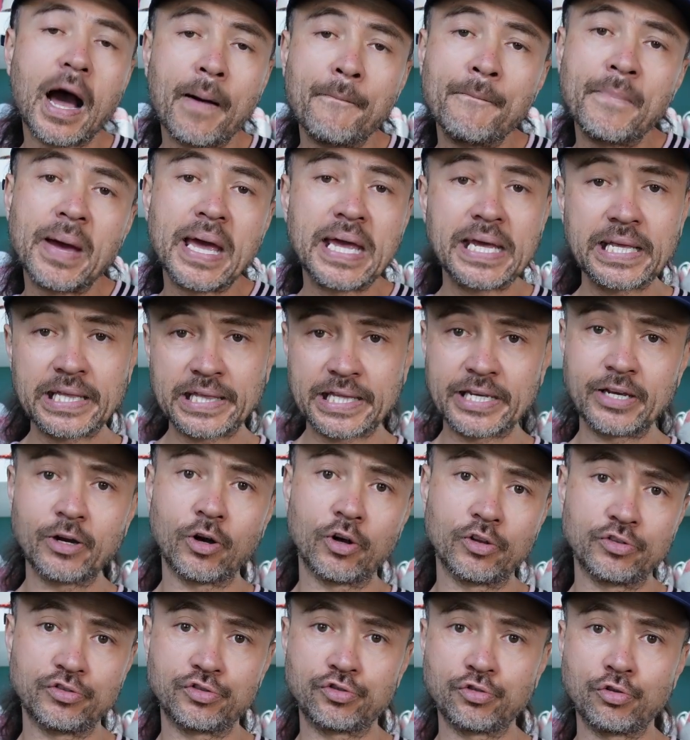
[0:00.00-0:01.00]
Aime Leon
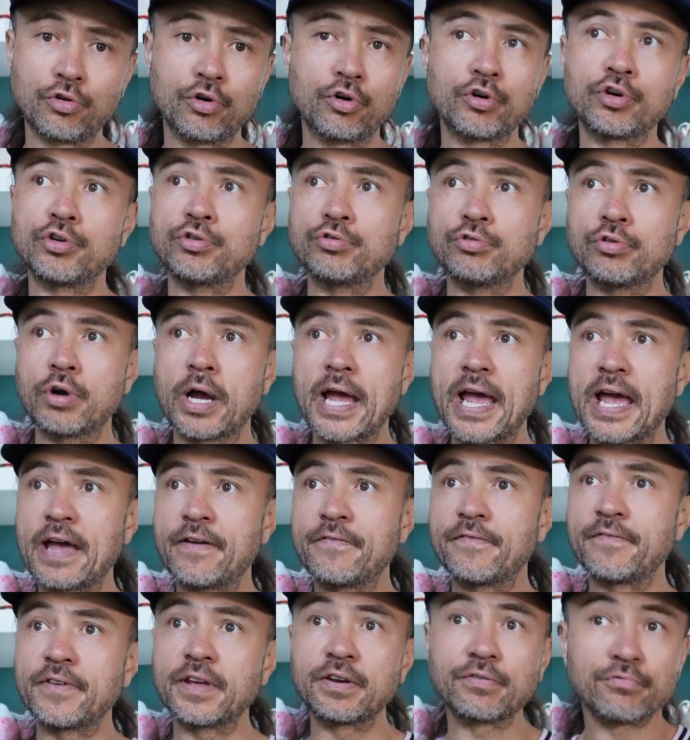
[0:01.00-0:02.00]
Dore, who
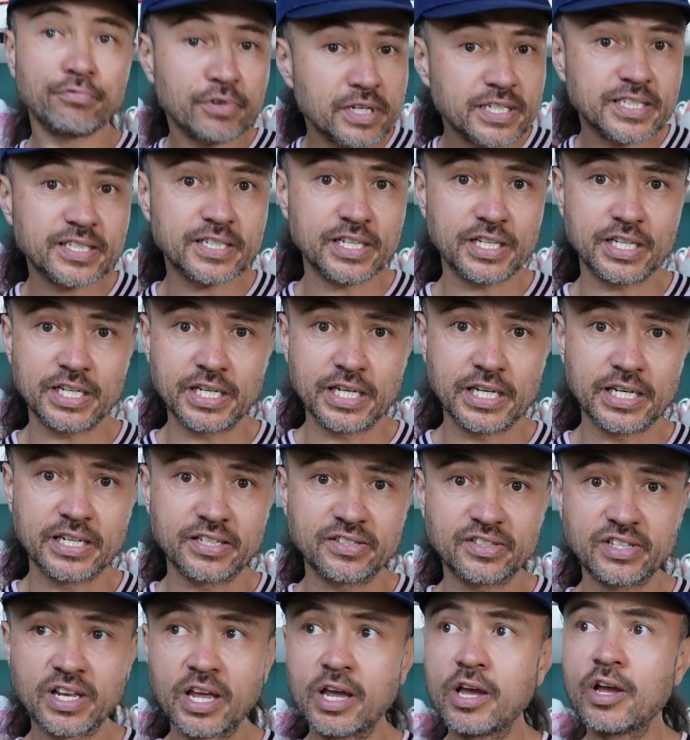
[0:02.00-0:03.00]
have in recent
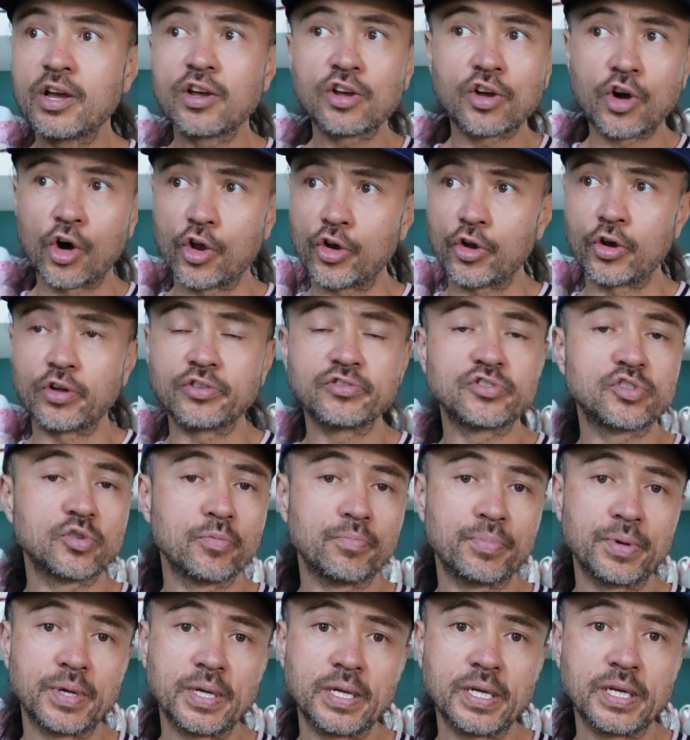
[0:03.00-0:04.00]
years gone on to
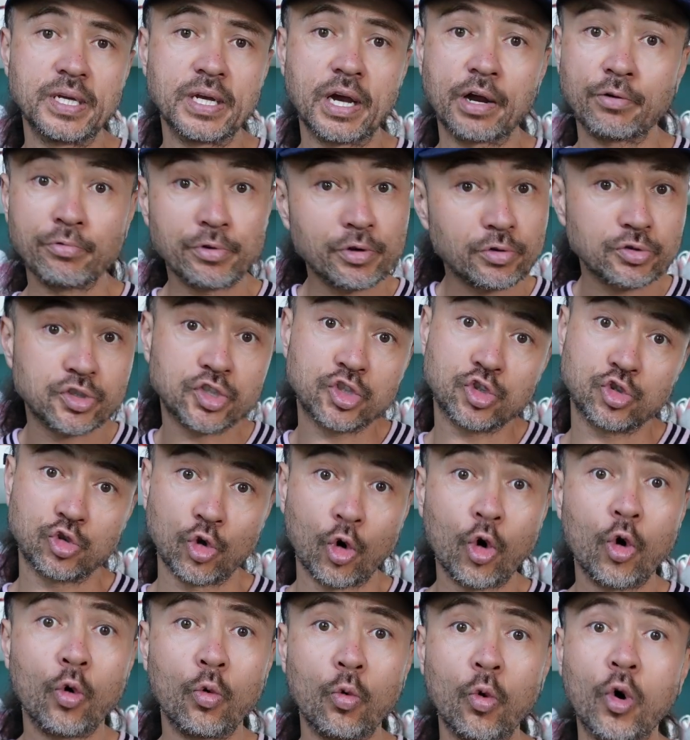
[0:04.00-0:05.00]
be a real
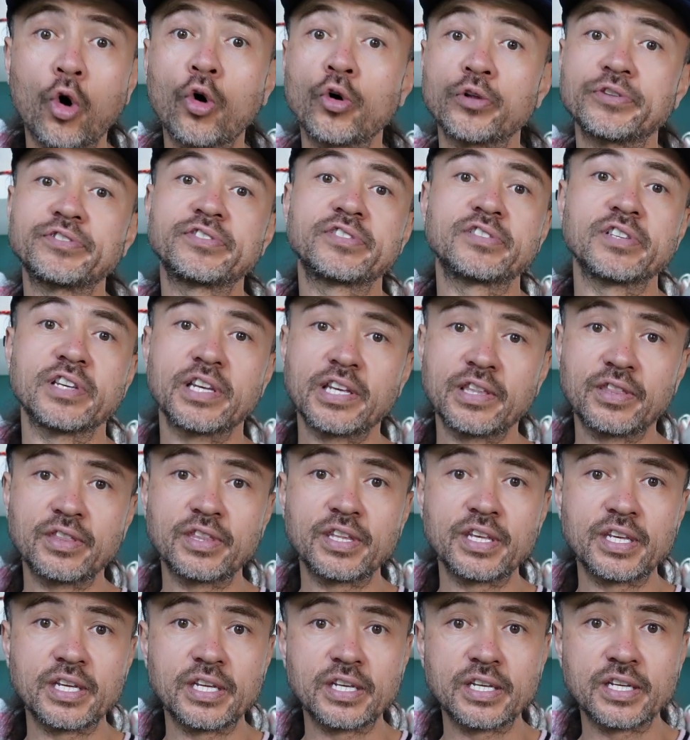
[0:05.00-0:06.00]
stalwart in
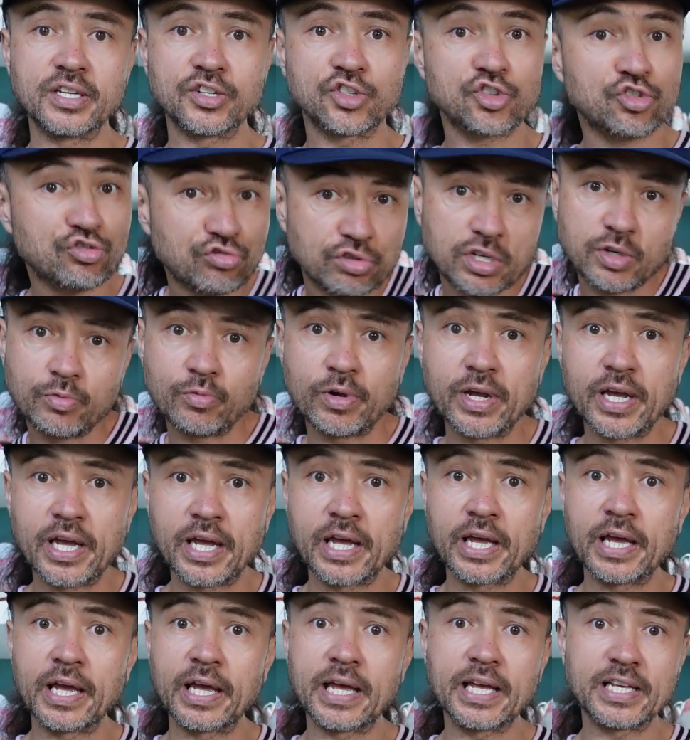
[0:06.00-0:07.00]
the
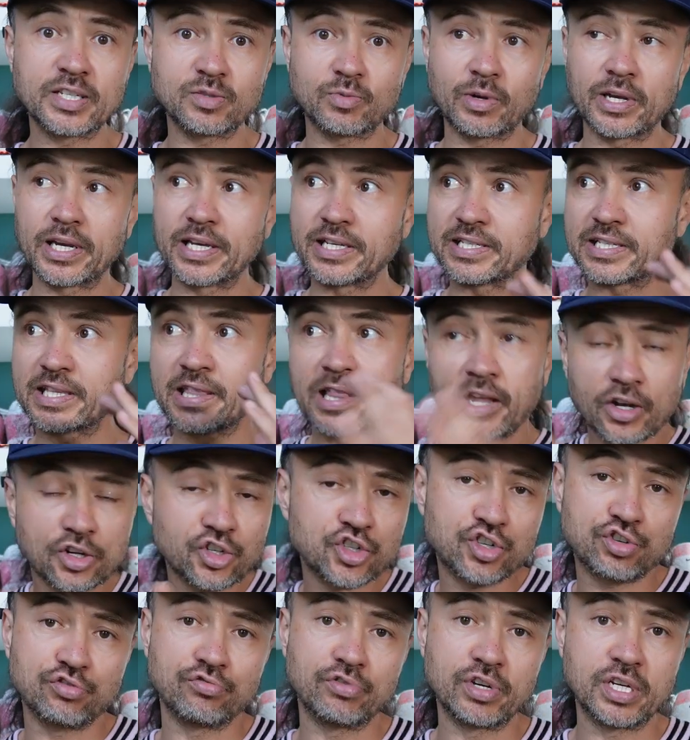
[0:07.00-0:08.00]
streetwear as well as
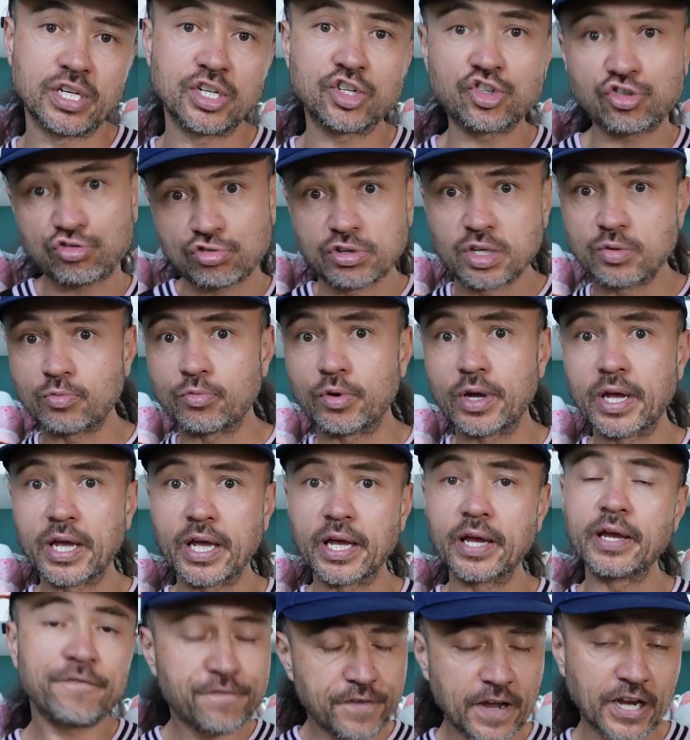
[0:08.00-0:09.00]
luxury
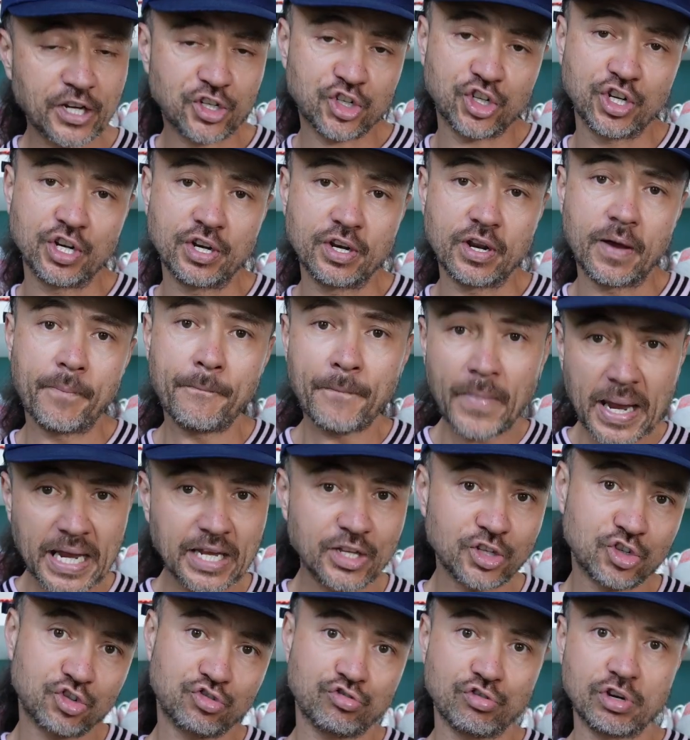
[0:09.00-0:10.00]
streetwear fashion
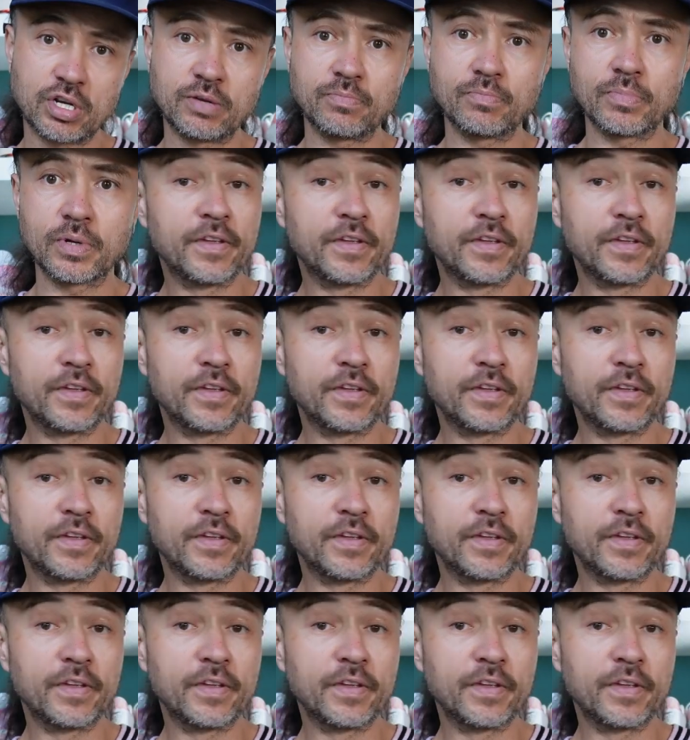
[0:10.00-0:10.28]
mainstream.